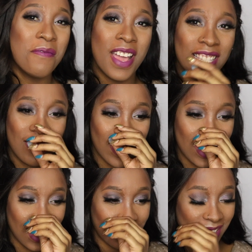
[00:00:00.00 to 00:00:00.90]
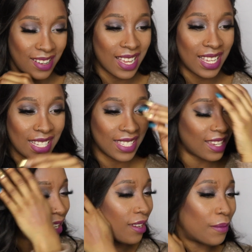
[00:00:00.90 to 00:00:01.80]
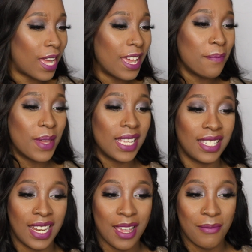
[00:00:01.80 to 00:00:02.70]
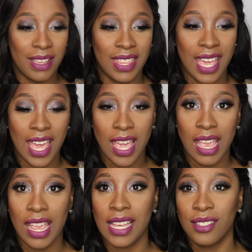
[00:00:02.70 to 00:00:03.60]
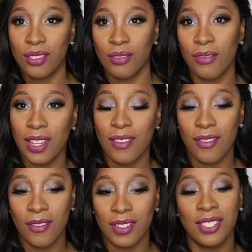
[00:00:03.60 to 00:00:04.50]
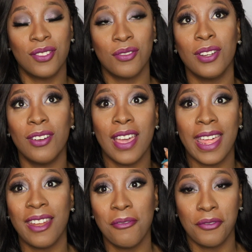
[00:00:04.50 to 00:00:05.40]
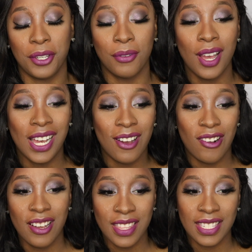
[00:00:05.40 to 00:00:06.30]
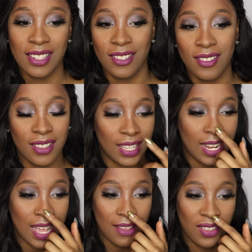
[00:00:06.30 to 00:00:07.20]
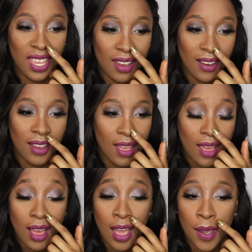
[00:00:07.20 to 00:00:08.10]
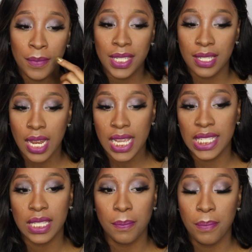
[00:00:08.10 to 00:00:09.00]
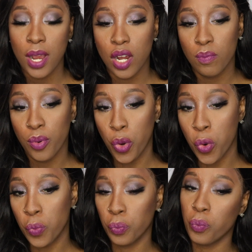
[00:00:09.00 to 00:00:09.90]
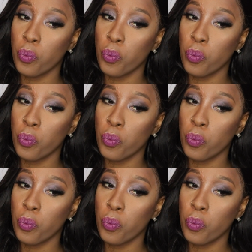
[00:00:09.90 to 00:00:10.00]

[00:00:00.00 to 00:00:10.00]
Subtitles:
Welcome back to my channel, you guys. I am back today with a tutorial and a review on this look that I have here. This nice purple